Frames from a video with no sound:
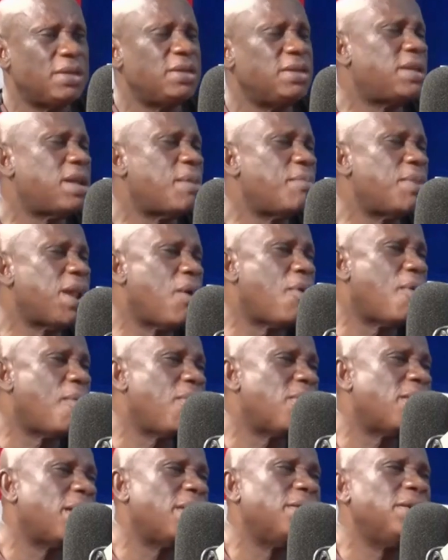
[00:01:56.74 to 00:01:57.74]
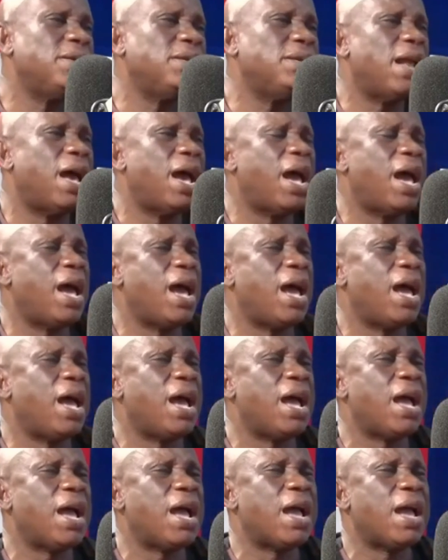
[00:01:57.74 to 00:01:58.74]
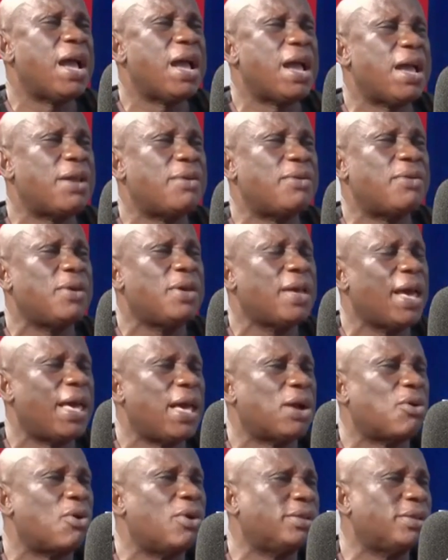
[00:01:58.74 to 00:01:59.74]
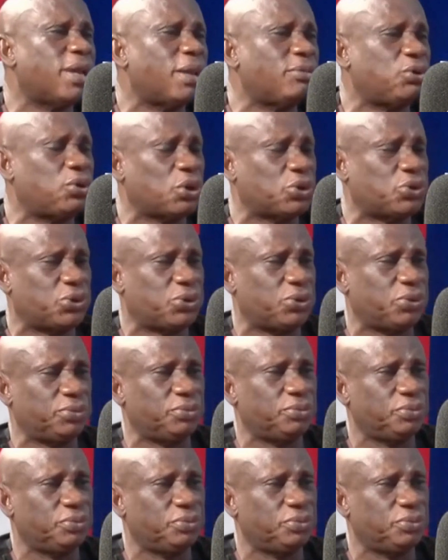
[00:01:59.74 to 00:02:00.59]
Some now more coming in a contentious.